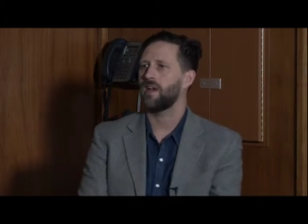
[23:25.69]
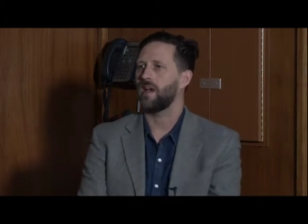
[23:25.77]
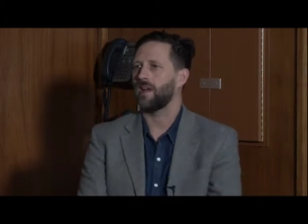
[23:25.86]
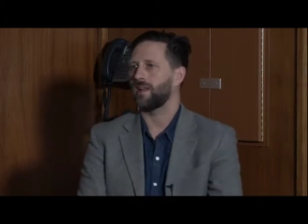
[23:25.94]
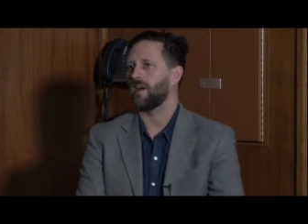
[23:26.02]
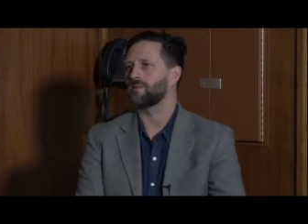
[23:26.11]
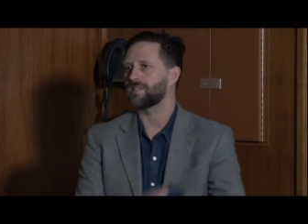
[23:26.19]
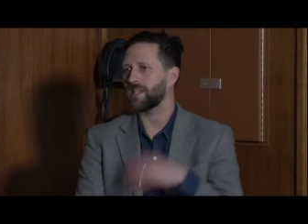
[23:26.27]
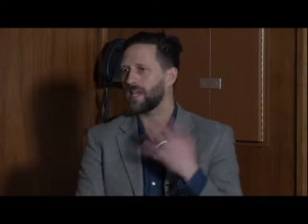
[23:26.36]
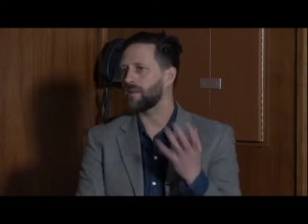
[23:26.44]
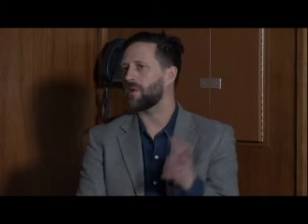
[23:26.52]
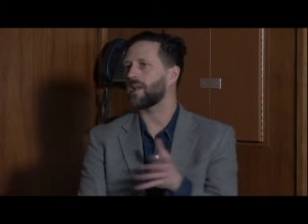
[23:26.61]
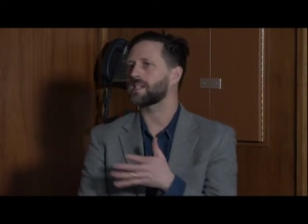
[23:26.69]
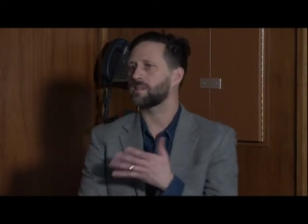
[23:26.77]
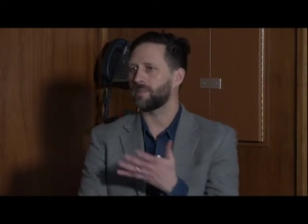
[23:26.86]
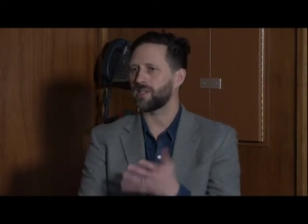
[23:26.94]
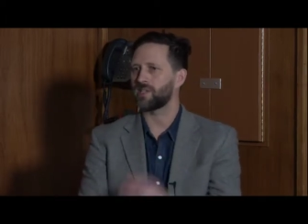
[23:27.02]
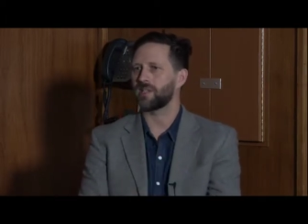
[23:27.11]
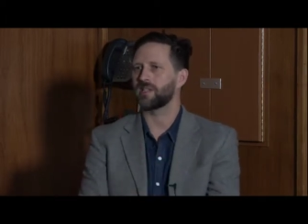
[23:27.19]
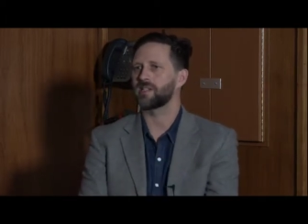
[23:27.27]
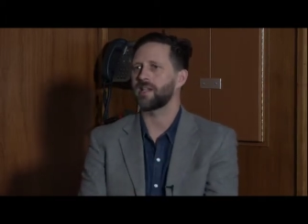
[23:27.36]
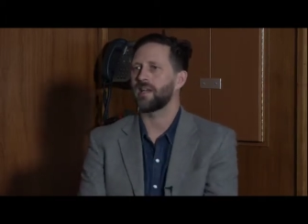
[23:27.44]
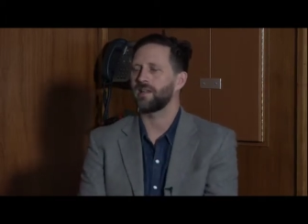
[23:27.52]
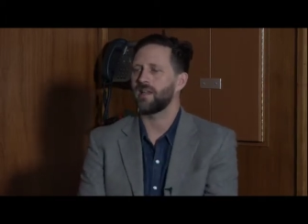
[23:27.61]
And I was thinking about exhibitions
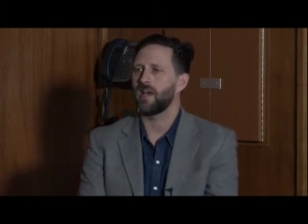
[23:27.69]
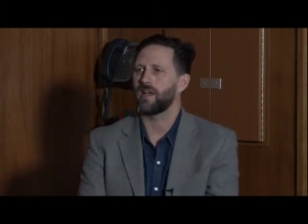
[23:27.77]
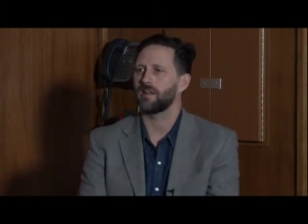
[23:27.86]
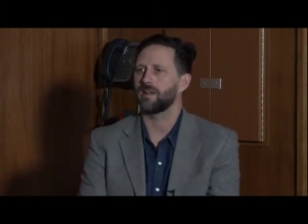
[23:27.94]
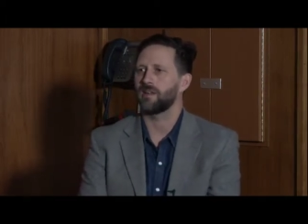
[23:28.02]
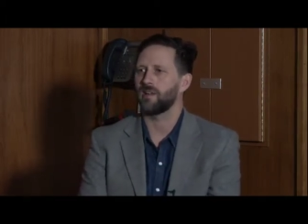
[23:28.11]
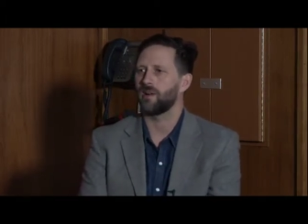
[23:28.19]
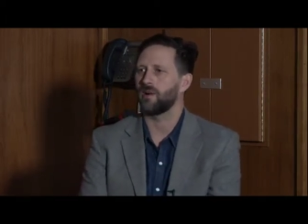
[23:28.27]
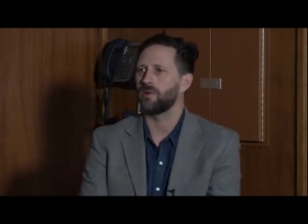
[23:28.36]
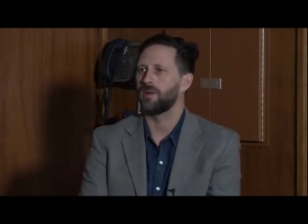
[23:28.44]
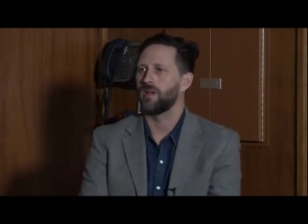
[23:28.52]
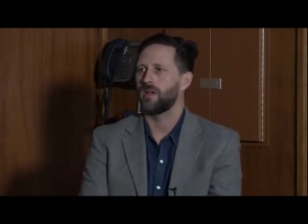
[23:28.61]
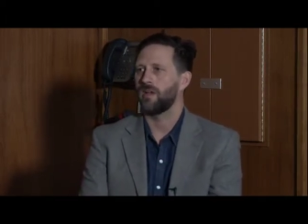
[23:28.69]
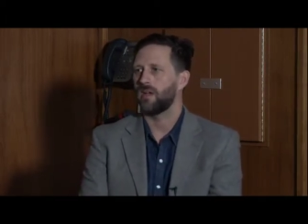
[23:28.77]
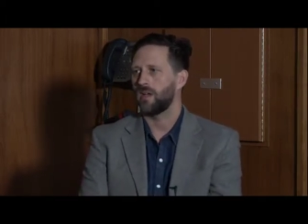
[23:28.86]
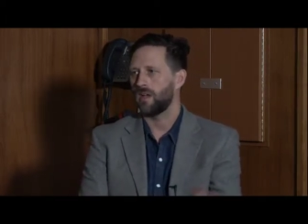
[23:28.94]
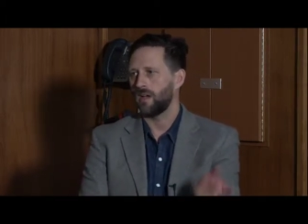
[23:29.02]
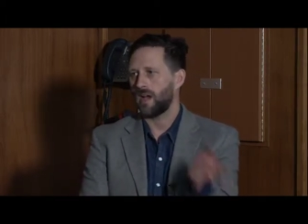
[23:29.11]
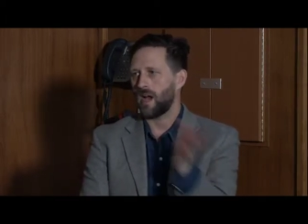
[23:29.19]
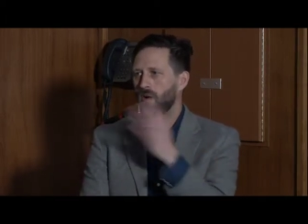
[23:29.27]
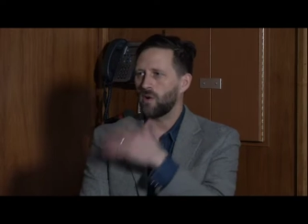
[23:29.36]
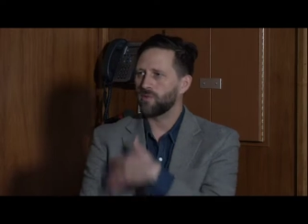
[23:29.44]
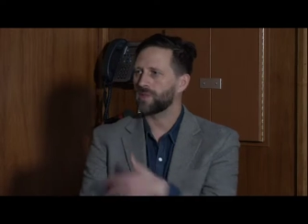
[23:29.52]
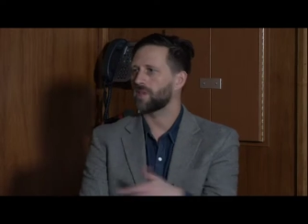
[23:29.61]
and how
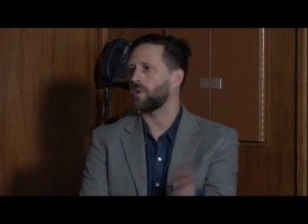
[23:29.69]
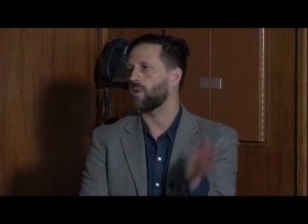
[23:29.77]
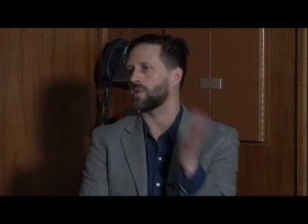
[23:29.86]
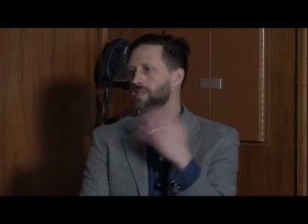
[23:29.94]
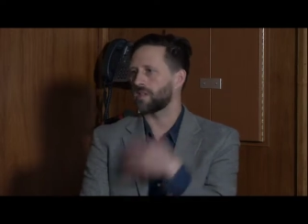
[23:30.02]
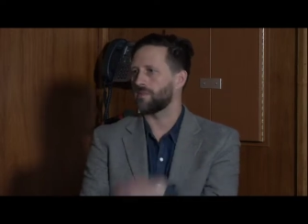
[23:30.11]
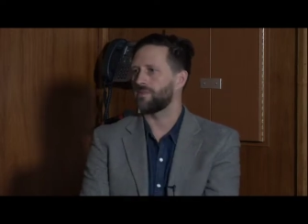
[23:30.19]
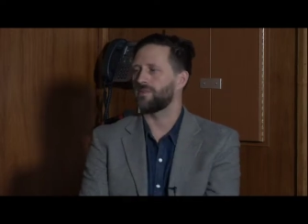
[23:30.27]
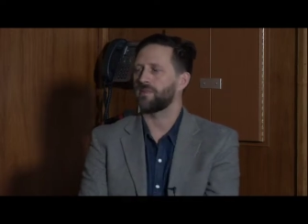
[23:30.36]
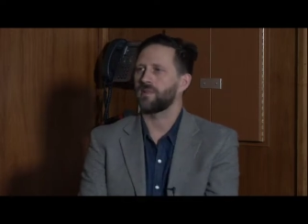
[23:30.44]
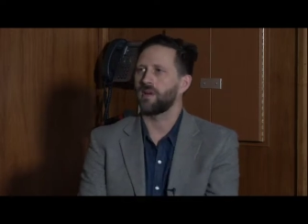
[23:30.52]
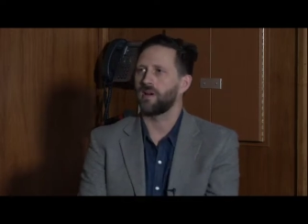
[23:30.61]
over the course of